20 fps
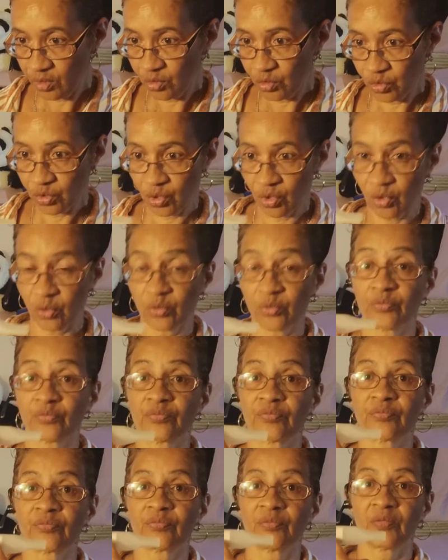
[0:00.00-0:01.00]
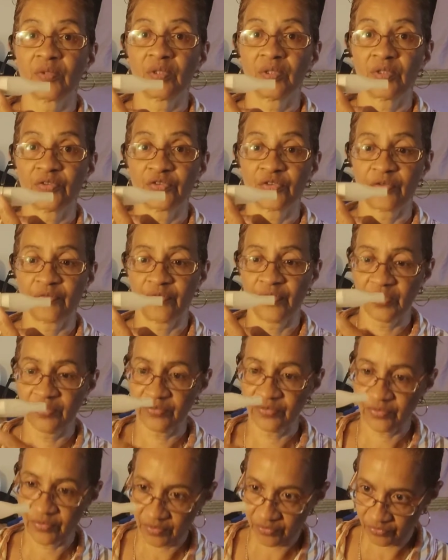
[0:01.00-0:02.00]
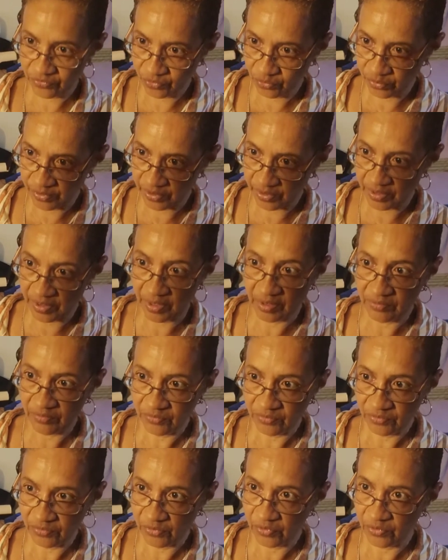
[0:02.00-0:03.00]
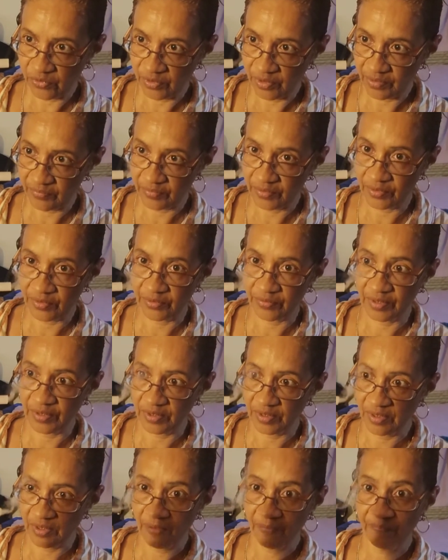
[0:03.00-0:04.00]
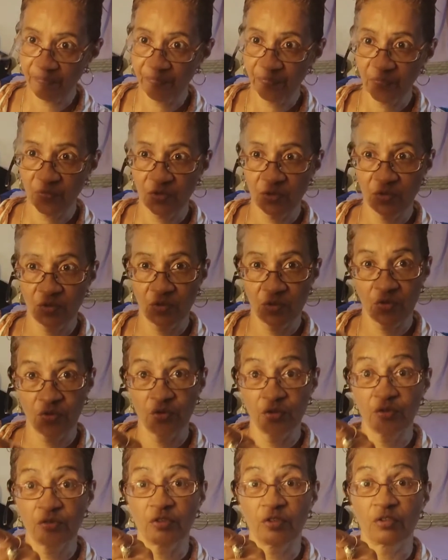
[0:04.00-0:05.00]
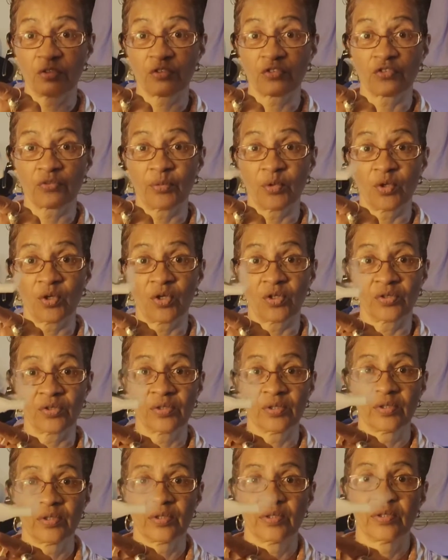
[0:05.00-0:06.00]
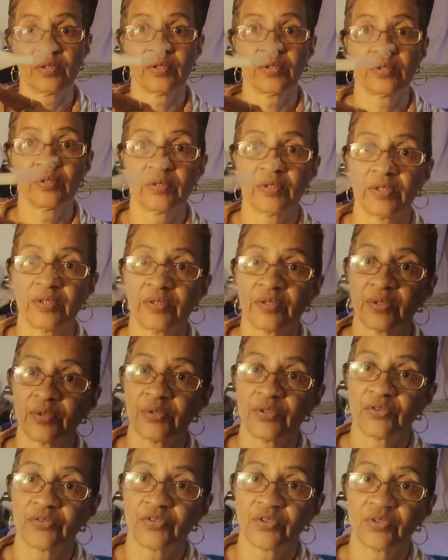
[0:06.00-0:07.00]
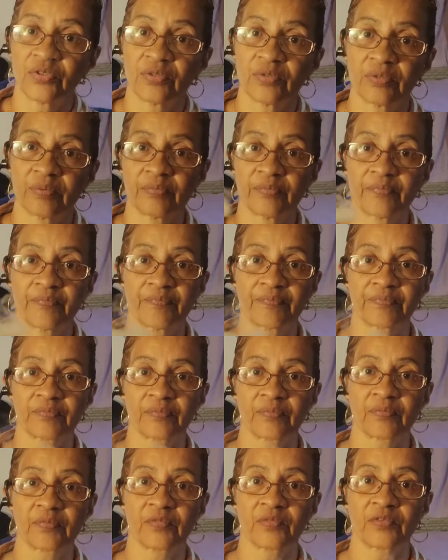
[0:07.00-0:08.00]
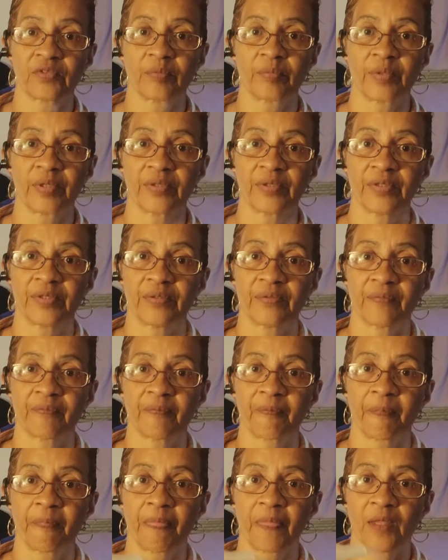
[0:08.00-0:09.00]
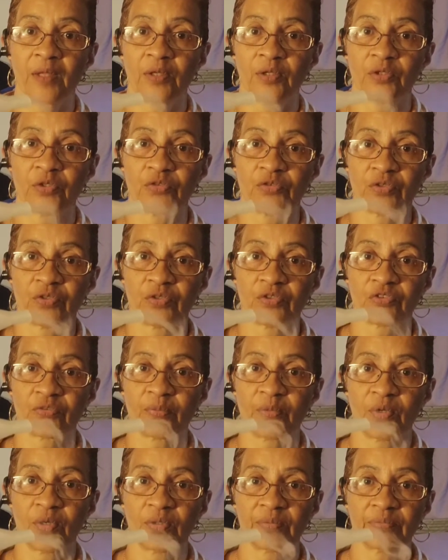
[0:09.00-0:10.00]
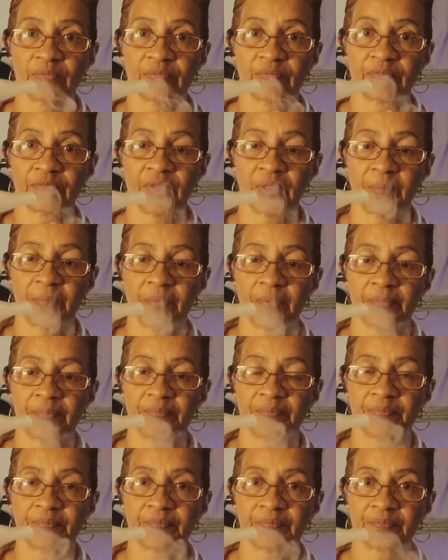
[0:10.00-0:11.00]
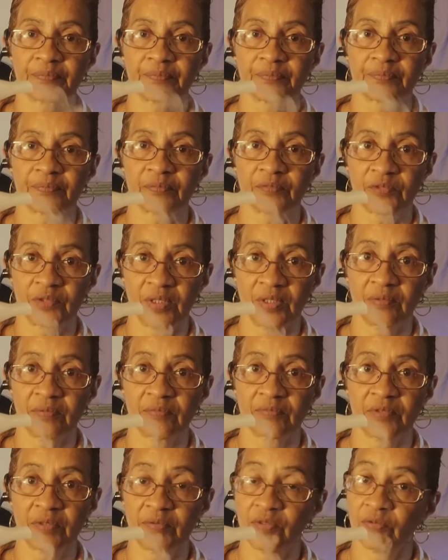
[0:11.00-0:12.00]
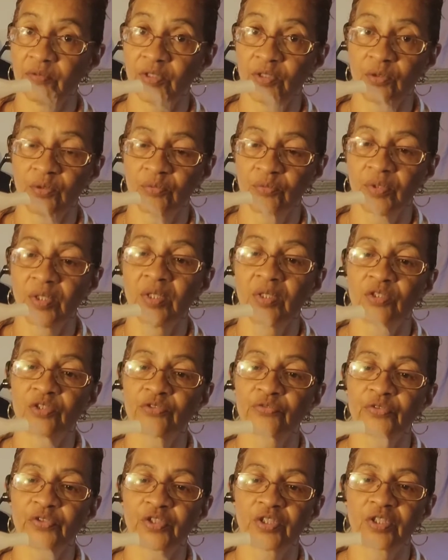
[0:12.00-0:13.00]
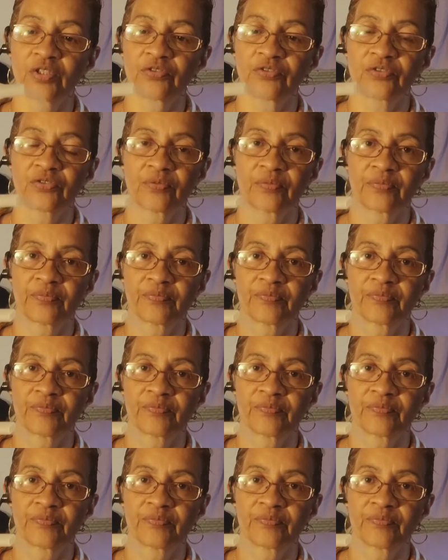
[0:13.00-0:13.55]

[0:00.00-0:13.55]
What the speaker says: So, here's your vents. Let's do it again so you have another idea. You see the small, there you go, you see better here. You see the small vapor, right? Very little. It's for kids.